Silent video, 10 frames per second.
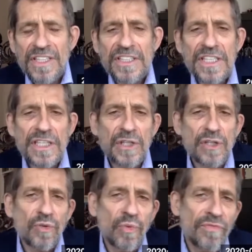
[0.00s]

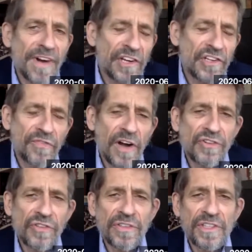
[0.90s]
deal with various
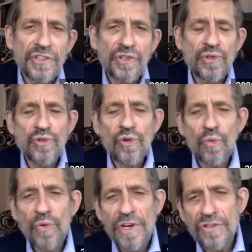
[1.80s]
functional issues,
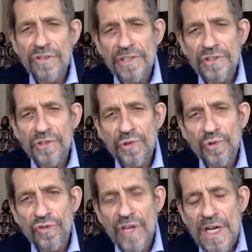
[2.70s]
regional
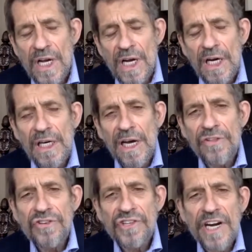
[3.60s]
issues, and
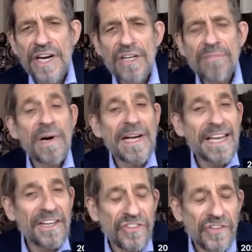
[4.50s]
they're chaired by
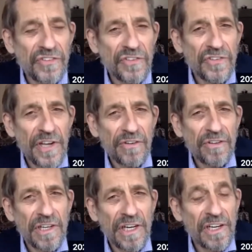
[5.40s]
an assistant
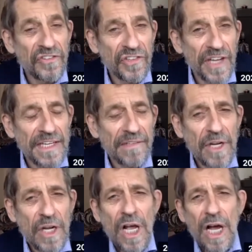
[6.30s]
secretary of state
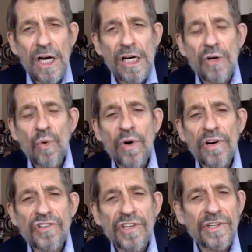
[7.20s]
or a
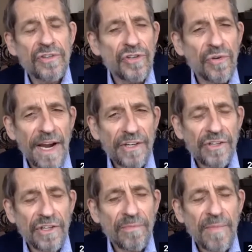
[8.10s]
senior
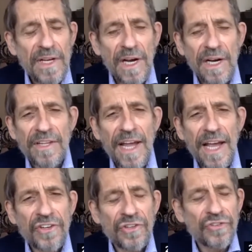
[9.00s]
director on the
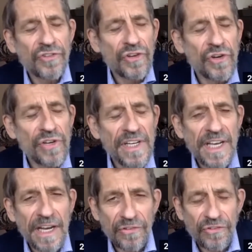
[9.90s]
National Security
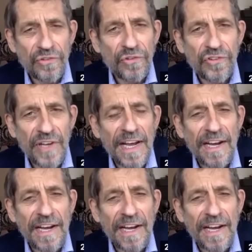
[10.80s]
Council staff.